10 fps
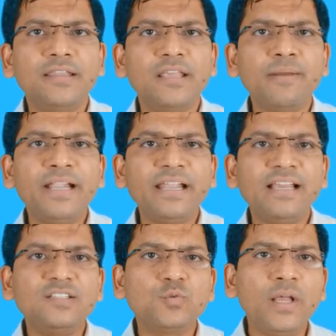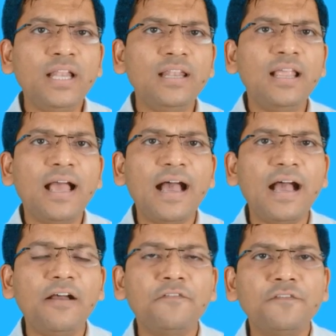they might as well
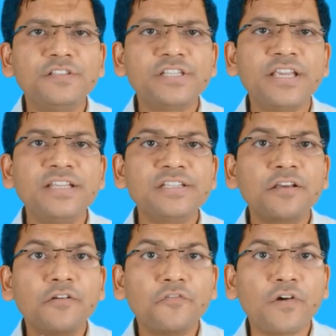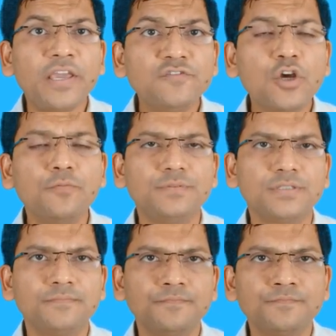have changed 5 jobs,